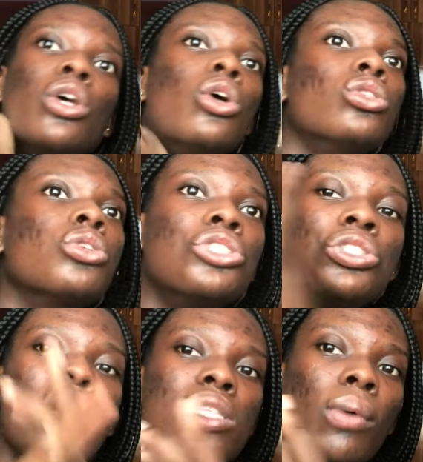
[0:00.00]
So she
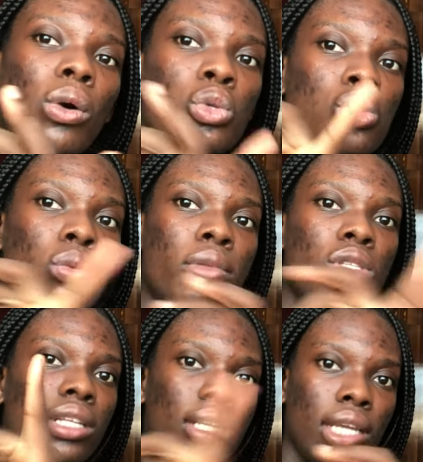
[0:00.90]
was the one who took me to
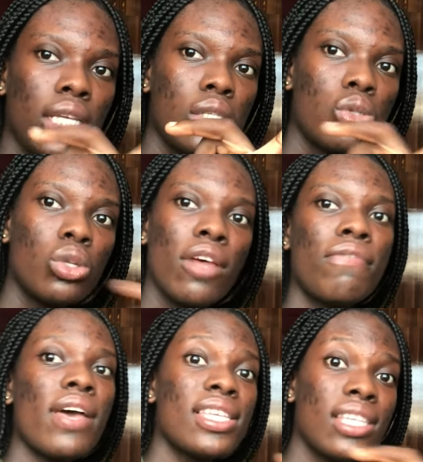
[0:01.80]
the nurse. So the
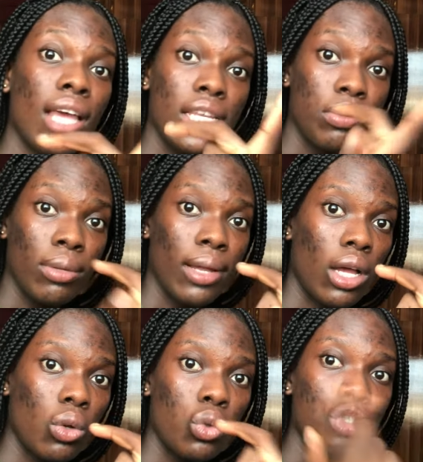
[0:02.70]
first day I sprained my
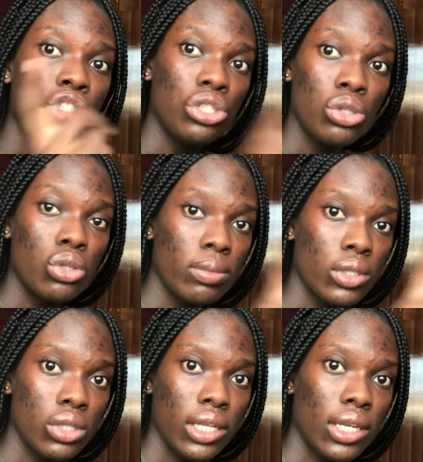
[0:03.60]
ankle, she took me to
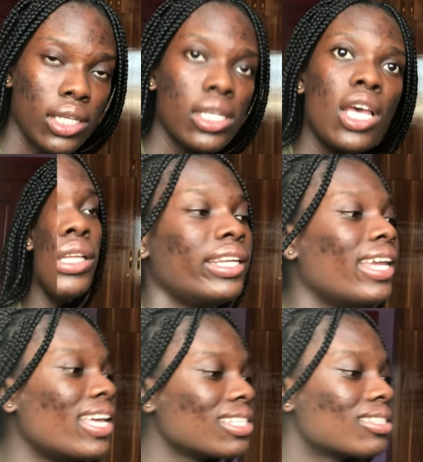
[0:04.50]
the nurse. The
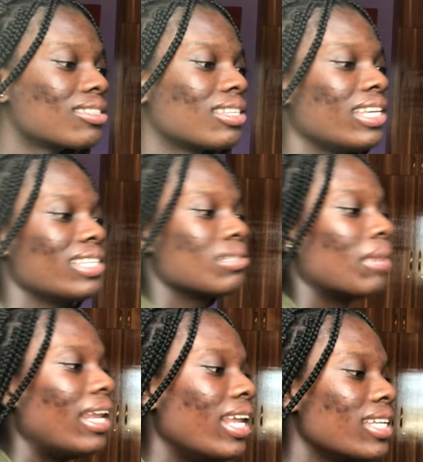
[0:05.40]
nurse hit my
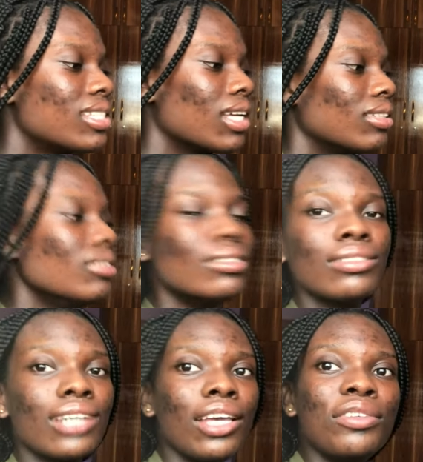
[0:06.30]
leg, said,
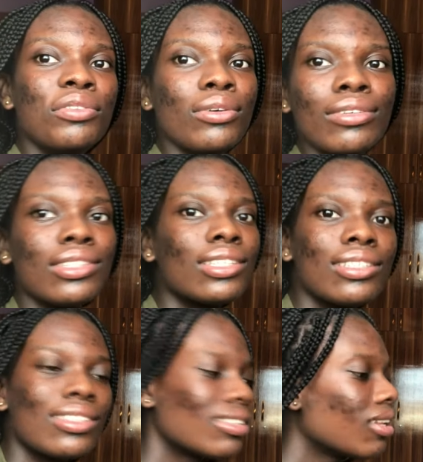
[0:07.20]
can you feel?
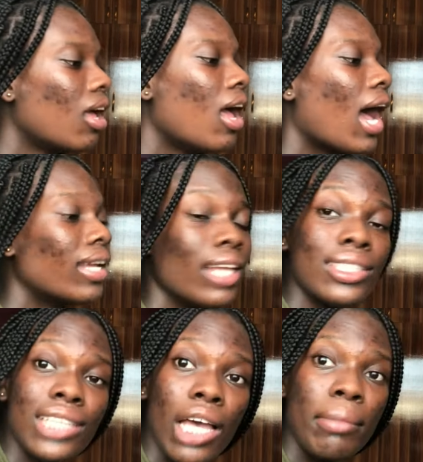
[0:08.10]
At that
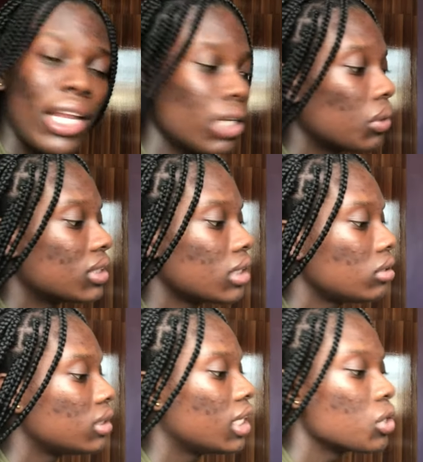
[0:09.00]
time, my leg was starting to
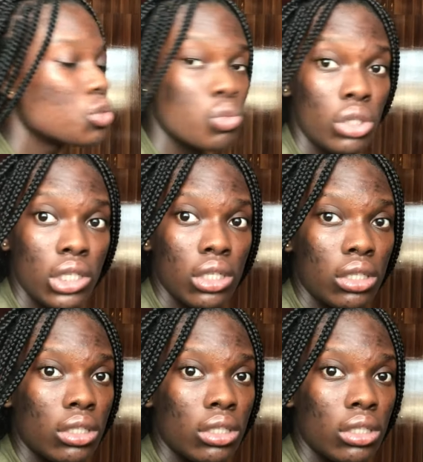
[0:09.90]
get swollen.